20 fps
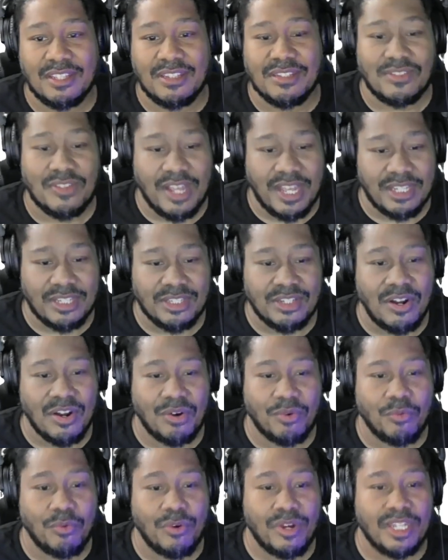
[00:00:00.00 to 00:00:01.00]
So I start
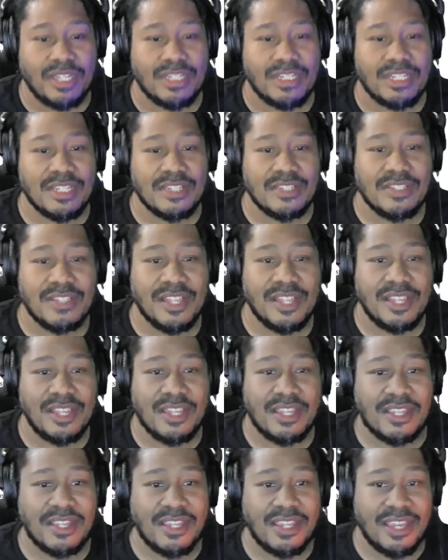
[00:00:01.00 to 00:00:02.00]
reading this
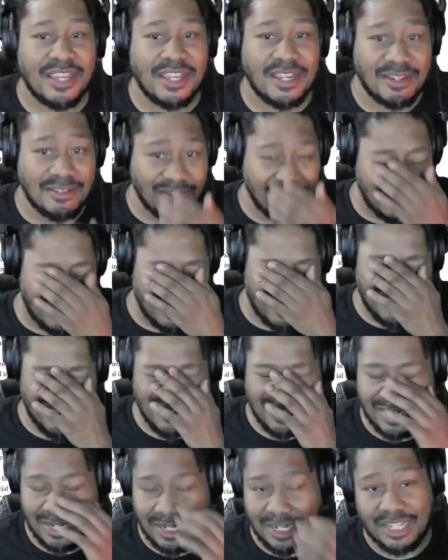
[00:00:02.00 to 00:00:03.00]
thing, and in
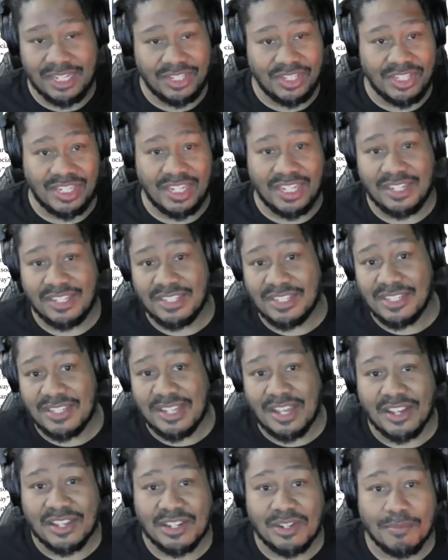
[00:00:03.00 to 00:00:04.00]
a nutshell, it's
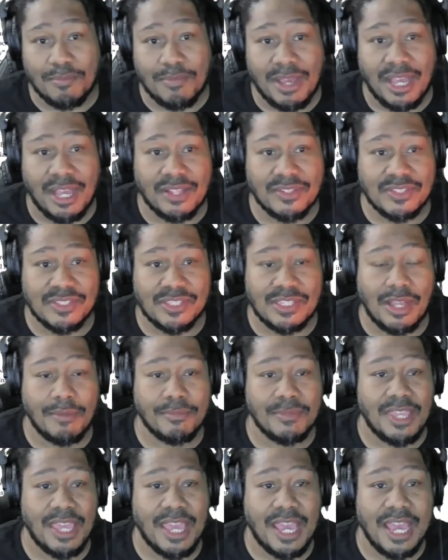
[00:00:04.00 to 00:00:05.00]
talking about some
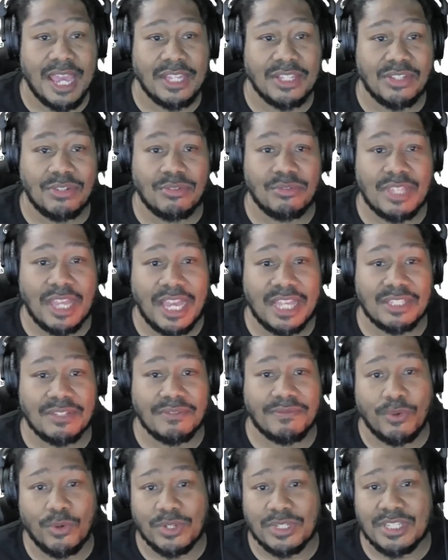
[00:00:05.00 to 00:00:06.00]
guy in
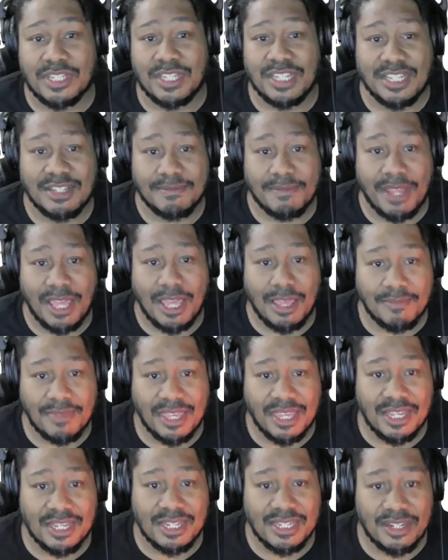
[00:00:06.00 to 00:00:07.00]
2014 named
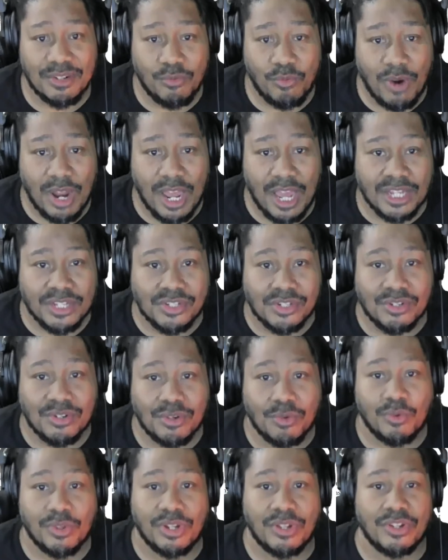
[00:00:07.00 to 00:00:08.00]
Elliot Roger
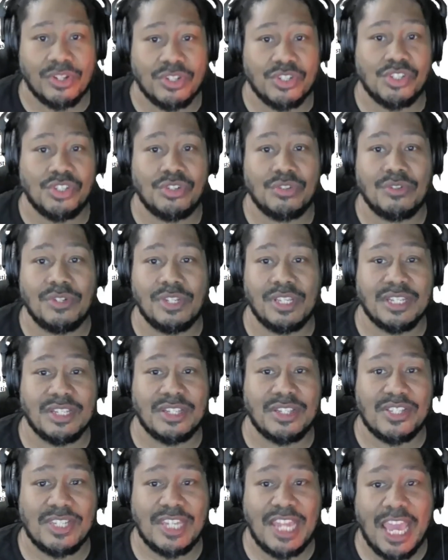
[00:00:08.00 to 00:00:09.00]
went on a shooting and
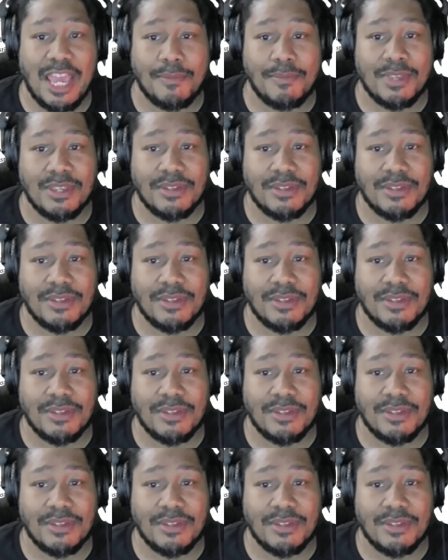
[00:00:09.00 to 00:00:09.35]
stabbing